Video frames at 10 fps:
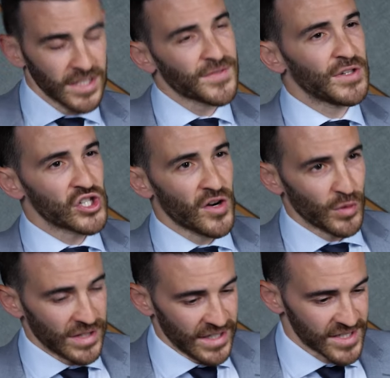Let's finish off
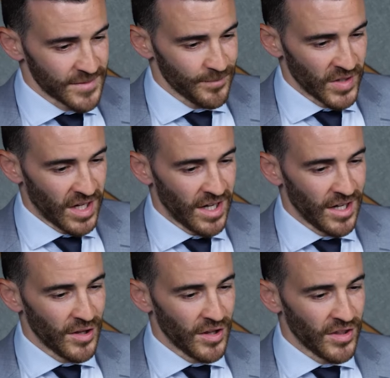with this.
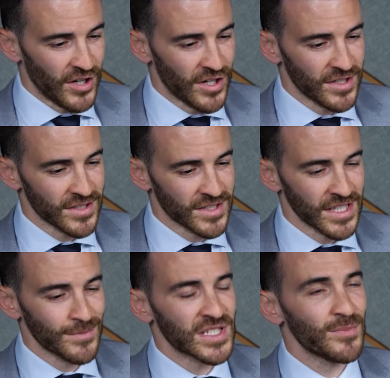There
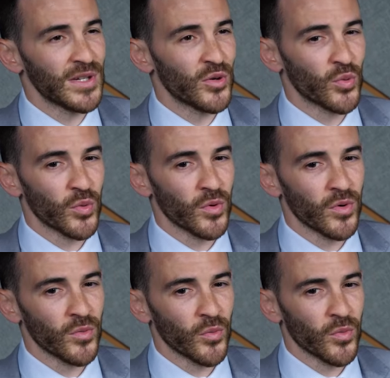seems to be
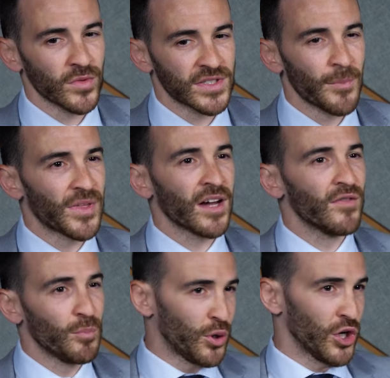something of
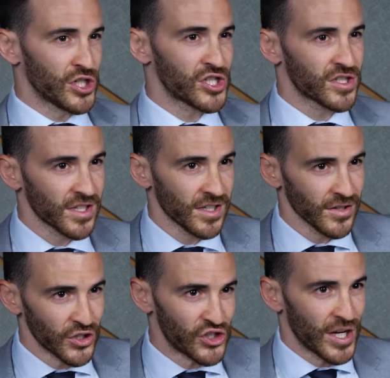a push to
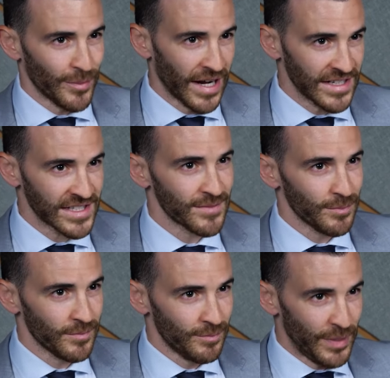legitimize
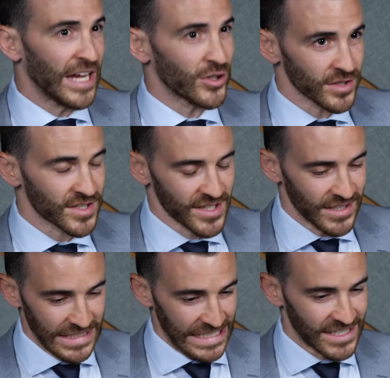bagels
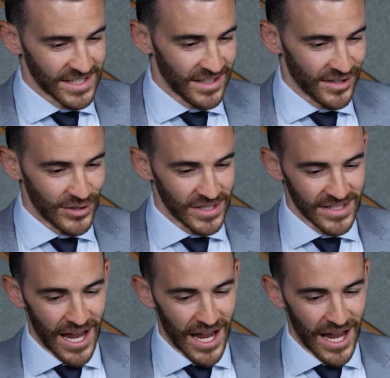in D.C. There is